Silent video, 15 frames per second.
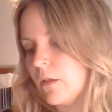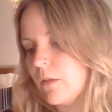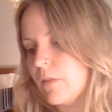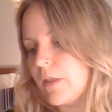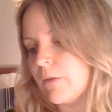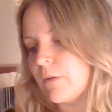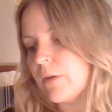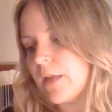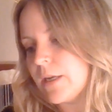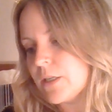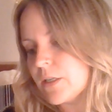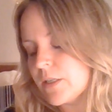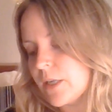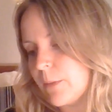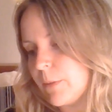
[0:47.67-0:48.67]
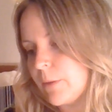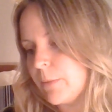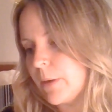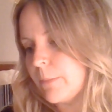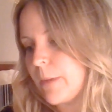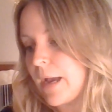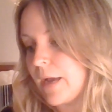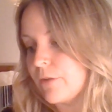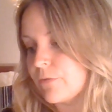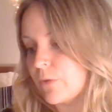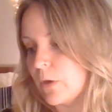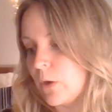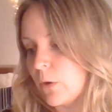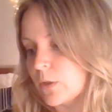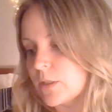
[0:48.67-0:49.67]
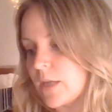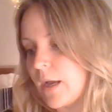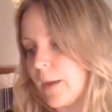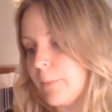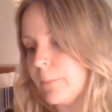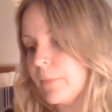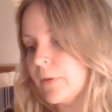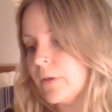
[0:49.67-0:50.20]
Their relationship had been bad for a long time,